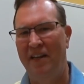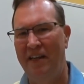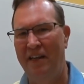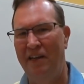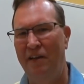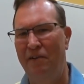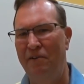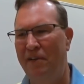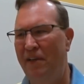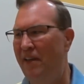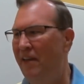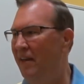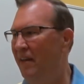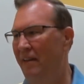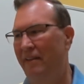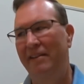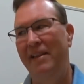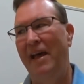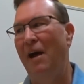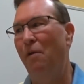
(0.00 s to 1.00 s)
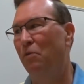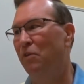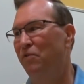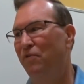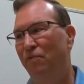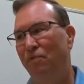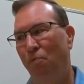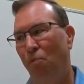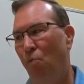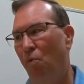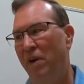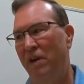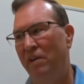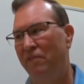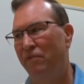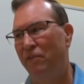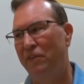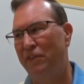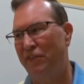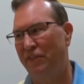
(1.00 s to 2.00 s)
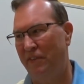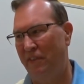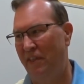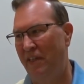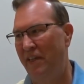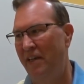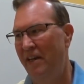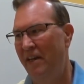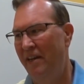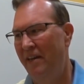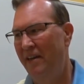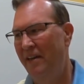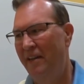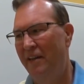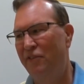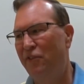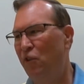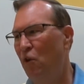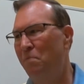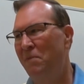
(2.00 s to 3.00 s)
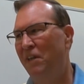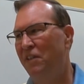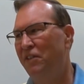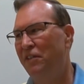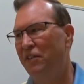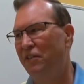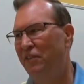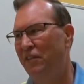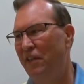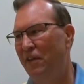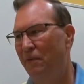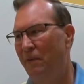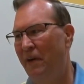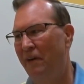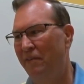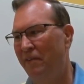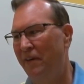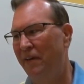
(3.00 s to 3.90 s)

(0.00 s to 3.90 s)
Quixote, and that was wonderful to see. Mm-hmm. There's so much to see around